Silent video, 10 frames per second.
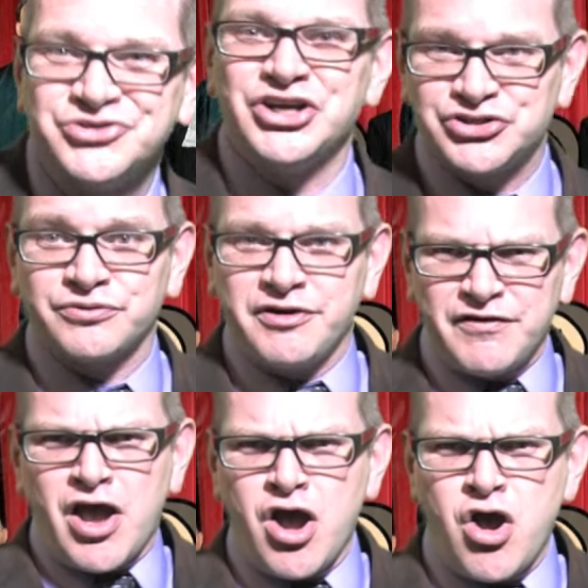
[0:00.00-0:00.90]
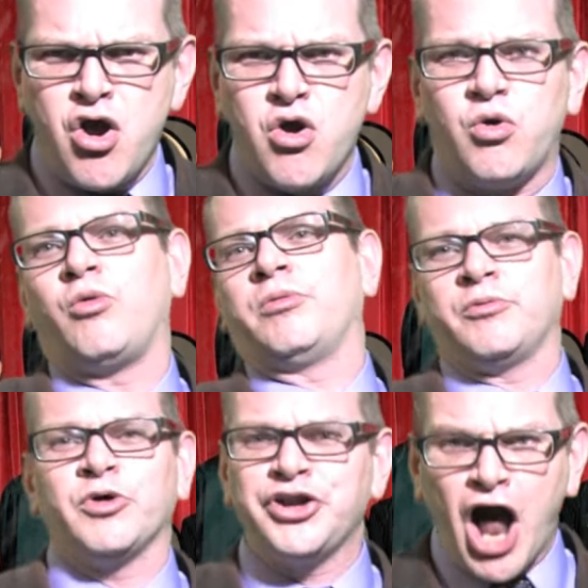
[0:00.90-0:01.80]
Judicial review.
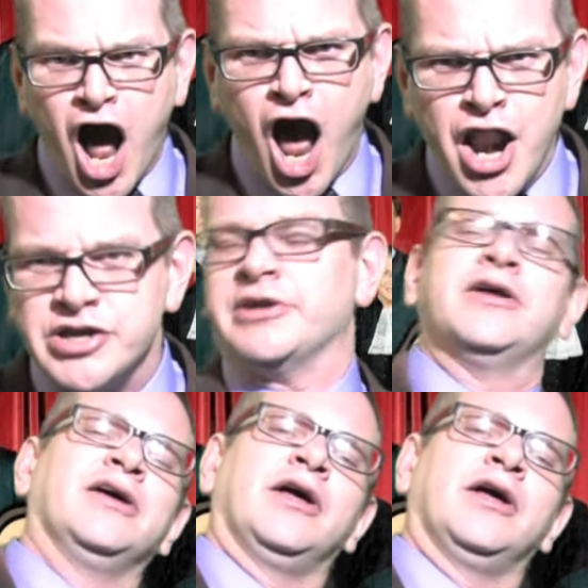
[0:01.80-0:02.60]
We're done.